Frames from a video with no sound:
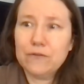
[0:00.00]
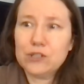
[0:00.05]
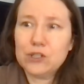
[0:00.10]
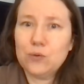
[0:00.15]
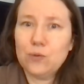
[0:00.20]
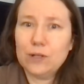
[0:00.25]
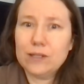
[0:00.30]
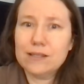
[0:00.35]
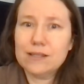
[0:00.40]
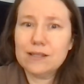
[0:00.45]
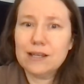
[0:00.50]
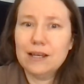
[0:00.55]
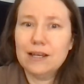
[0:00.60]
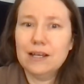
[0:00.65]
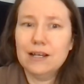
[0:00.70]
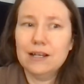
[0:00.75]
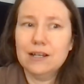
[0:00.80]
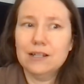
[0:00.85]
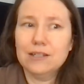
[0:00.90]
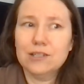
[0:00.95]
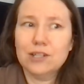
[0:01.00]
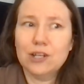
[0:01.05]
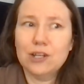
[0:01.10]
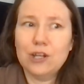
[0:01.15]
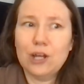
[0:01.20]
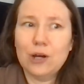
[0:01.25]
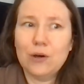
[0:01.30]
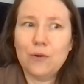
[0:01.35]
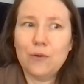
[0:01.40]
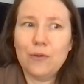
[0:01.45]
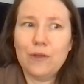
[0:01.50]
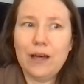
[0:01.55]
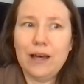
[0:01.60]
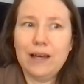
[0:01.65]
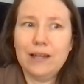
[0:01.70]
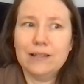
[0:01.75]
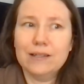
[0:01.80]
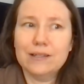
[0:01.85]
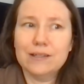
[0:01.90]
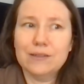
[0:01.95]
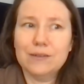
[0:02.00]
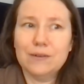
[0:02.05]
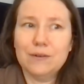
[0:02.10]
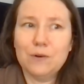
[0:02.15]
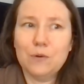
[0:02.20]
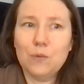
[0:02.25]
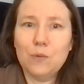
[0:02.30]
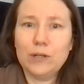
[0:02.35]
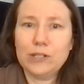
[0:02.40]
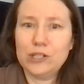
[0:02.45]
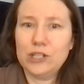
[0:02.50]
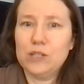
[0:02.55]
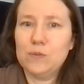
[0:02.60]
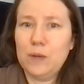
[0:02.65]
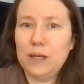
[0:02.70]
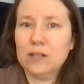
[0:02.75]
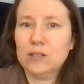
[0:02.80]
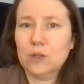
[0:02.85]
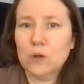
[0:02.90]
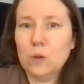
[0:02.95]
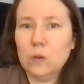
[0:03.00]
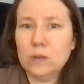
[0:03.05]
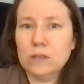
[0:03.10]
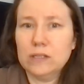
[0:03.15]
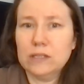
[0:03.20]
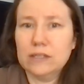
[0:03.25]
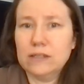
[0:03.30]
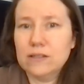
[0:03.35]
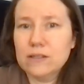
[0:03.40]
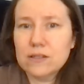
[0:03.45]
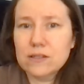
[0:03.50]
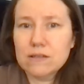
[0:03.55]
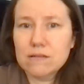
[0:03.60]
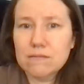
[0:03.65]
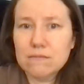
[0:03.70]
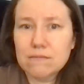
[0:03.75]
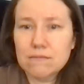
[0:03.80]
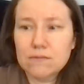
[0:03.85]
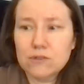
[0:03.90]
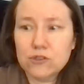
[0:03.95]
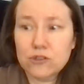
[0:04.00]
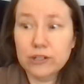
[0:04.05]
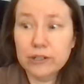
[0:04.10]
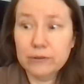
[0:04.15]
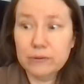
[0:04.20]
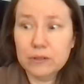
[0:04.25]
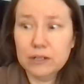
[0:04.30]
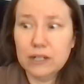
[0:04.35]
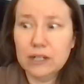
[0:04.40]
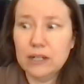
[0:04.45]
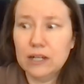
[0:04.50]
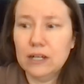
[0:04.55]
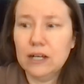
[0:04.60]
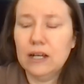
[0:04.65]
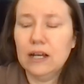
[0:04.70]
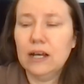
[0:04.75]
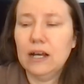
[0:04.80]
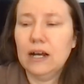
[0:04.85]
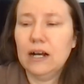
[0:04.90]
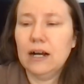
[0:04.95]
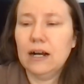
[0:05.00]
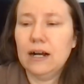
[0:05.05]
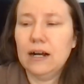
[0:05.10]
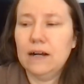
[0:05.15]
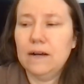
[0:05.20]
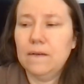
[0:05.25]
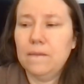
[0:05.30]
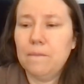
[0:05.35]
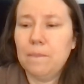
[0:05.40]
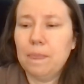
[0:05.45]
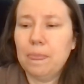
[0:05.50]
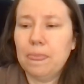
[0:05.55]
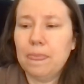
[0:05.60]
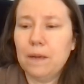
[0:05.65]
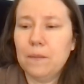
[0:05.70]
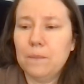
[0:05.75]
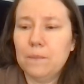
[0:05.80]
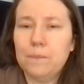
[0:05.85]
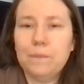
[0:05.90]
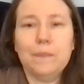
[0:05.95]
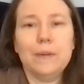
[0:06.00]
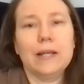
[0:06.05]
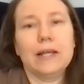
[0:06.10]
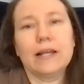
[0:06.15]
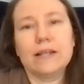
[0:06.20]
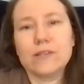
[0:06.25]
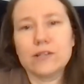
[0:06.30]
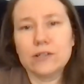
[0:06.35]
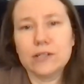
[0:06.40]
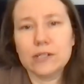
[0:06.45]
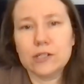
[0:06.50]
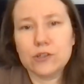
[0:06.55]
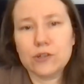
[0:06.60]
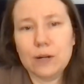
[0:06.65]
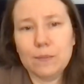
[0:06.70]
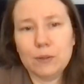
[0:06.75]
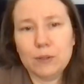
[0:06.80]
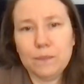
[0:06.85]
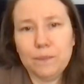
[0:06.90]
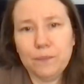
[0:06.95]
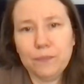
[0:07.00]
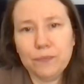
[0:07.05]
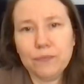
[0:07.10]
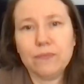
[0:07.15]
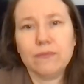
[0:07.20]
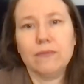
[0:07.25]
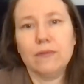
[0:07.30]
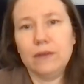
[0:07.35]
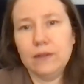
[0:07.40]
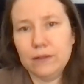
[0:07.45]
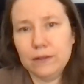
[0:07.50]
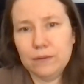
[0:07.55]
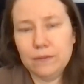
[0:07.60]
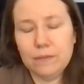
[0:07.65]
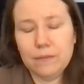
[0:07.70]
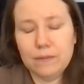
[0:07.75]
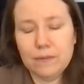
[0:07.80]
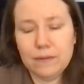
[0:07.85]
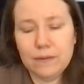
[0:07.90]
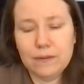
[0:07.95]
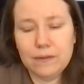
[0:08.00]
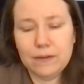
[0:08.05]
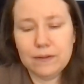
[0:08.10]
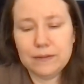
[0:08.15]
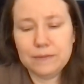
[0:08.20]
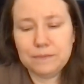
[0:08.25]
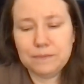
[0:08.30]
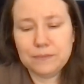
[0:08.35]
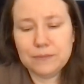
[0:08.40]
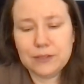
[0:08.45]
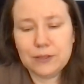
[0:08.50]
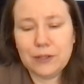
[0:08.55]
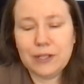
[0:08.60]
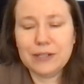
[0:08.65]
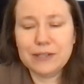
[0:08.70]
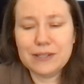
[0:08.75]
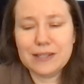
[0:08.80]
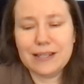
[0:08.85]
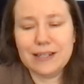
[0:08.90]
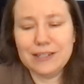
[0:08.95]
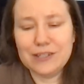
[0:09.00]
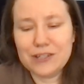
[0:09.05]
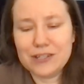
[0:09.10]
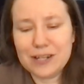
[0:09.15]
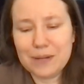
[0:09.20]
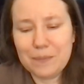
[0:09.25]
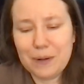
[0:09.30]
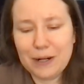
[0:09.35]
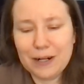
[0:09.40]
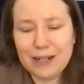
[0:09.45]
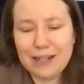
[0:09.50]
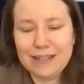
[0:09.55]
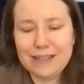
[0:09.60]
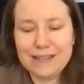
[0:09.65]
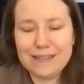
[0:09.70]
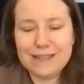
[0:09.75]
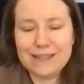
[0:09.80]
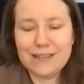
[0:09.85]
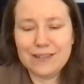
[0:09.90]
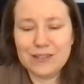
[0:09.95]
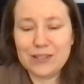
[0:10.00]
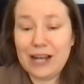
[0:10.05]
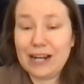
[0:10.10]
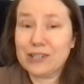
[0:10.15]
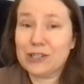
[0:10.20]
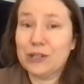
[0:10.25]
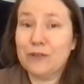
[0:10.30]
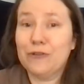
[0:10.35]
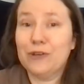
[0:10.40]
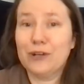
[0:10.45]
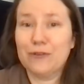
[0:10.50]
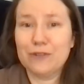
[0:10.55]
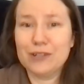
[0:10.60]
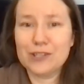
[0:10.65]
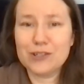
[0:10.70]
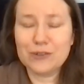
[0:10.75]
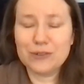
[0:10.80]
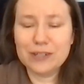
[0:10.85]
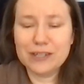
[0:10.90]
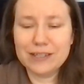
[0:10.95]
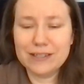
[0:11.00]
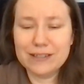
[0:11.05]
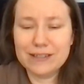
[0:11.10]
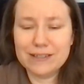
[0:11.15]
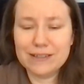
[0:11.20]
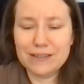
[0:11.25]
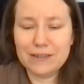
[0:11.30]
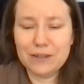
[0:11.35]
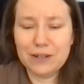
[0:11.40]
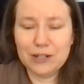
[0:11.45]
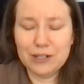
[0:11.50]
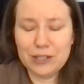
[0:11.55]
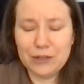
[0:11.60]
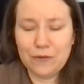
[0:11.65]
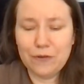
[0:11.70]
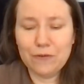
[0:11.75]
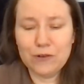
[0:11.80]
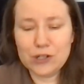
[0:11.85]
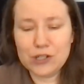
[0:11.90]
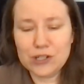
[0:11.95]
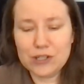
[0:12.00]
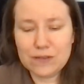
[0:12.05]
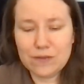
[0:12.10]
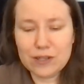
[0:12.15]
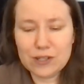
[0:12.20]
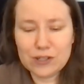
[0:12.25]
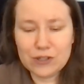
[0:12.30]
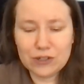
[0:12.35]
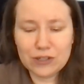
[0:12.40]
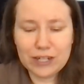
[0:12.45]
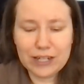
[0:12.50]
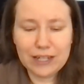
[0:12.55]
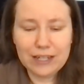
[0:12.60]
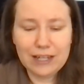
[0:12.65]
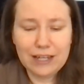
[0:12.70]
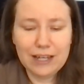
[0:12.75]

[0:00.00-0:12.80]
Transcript: She wants to know that what she's being told is true, but it gets her into trouble. So here's the interesting part, is there's actually a few different stories or different versions of the story.